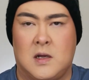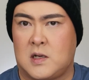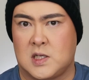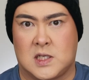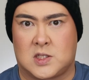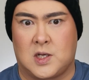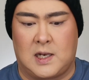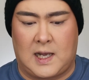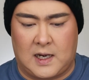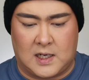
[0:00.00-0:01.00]
because it's so
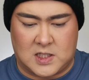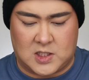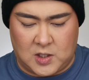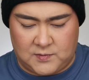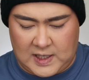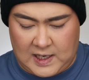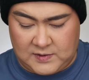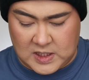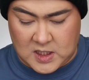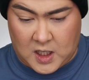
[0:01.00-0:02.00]
late, I just don't really
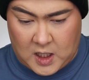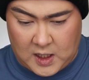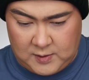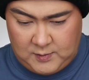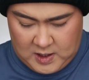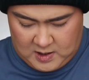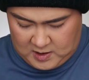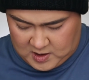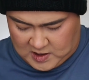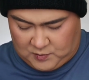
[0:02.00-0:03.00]
have the time
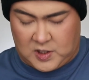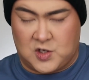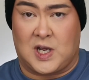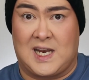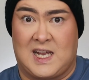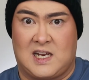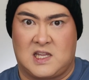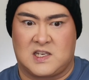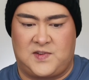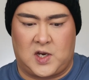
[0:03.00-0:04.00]
because I want to try and edit
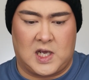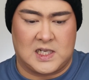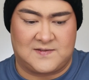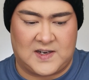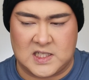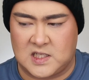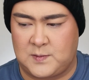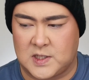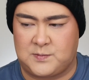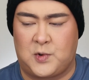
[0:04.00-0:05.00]
this video as fast as
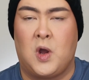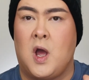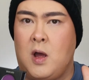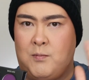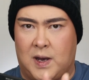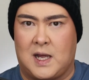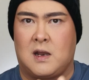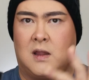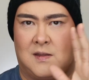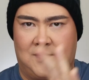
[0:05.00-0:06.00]
possible.
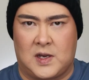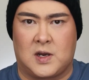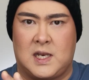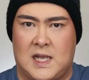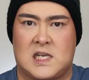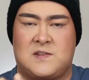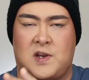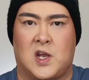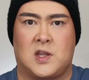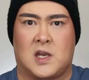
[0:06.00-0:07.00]
But the very next
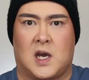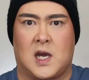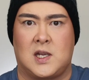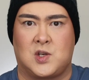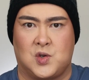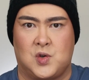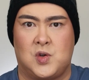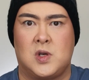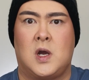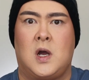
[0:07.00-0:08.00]
video that I
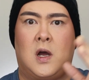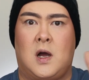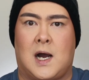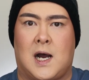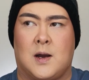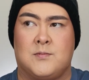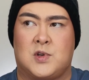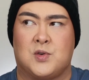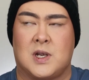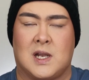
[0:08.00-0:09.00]
do,
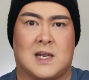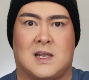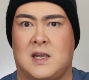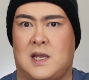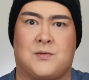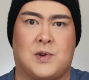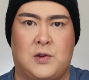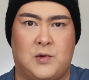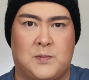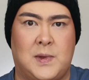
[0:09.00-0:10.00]
doing like a get ready
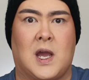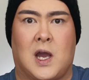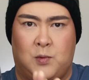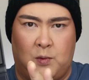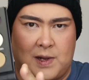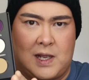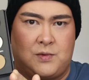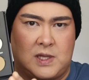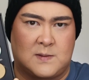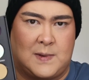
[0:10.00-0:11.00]
with me, I will play
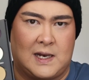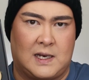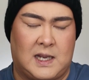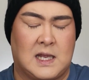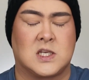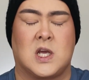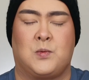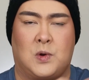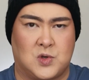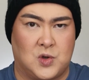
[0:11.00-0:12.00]
with this palette again, so
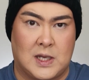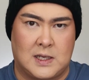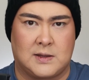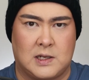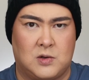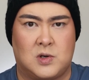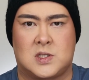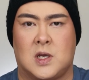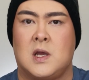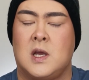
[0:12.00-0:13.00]
we'll do another look.
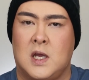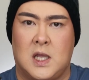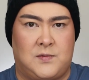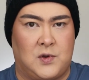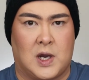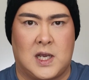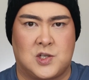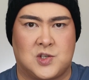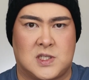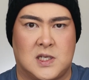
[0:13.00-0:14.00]
So if you are
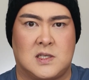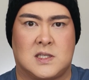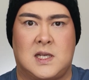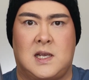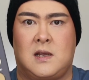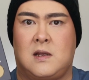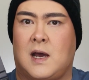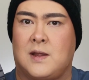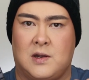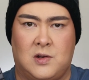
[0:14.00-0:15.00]
interested in seeing
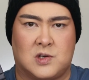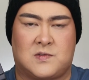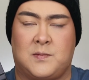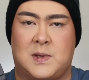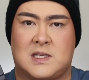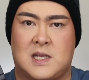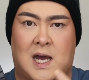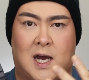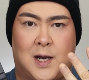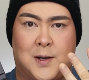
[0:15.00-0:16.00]
other looks from this
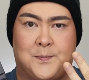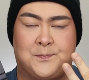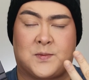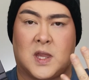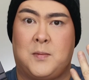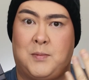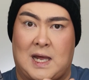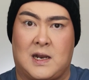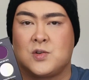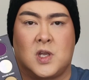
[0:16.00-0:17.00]

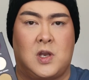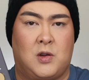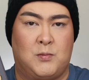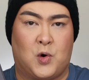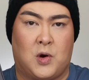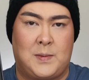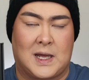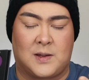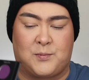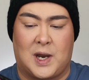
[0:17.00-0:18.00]
palette and also knowing more
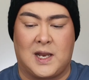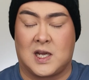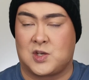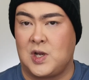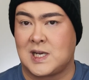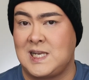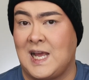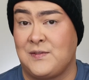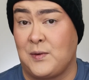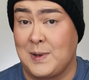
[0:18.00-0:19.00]
about the brand, I do actually
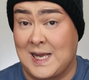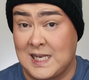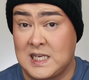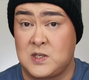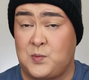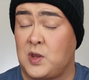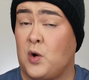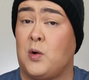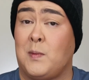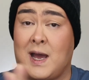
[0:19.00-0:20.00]
have a playlist with
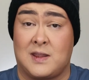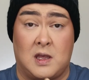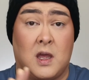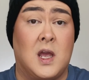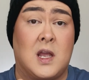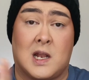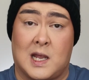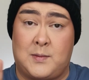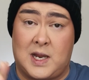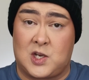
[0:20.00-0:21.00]
all my other
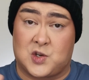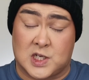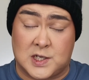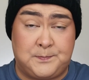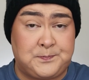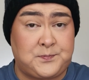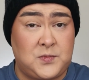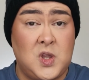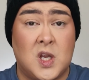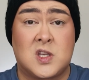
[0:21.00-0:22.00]
Glaminatrix
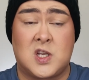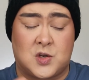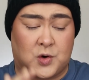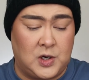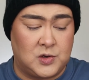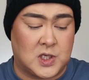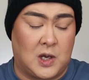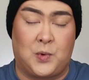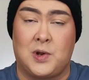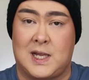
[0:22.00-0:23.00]
tutorials, so
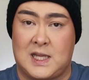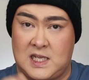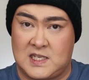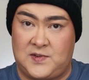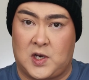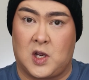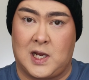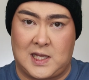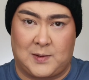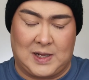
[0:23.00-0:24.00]
I will link this video
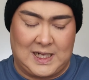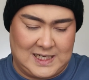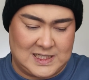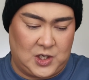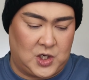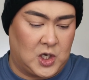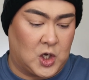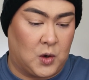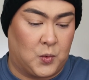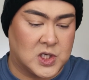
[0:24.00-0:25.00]
in that playlist and you can
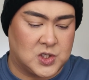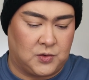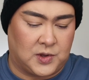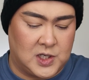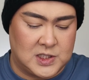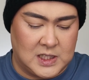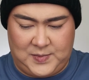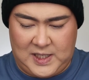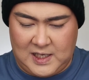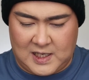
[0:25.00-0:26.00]
go watch all those.
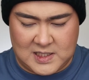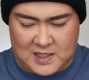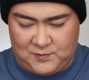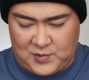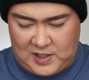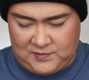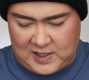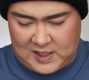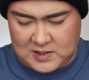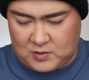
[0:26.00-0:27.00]
But yeah guys, I'm
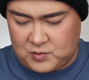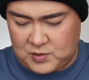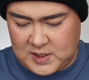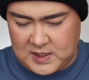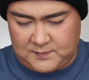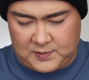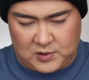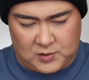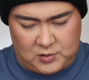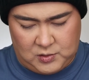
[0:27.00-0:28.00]
really excited. Oh, this
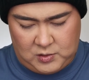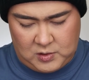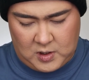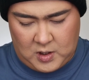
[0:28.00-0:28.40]
blue,